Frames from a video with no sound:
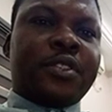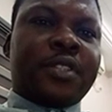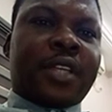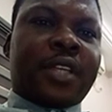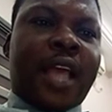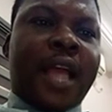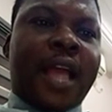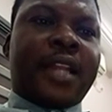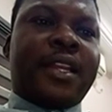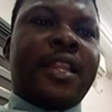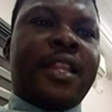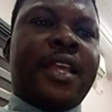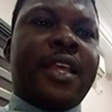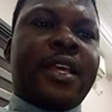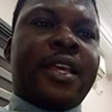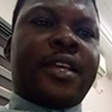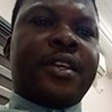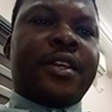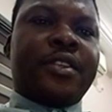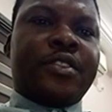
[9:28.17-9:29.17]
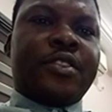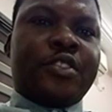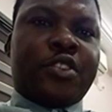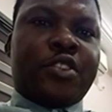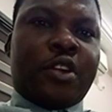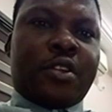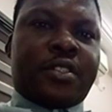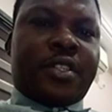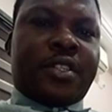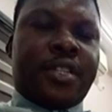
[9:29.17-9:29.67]
Catholic
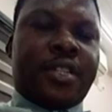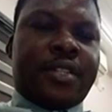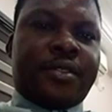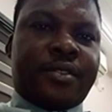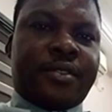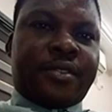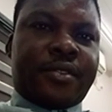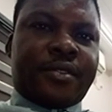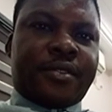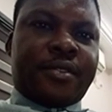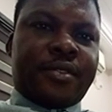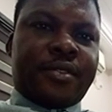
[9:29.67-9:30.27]
doctrines.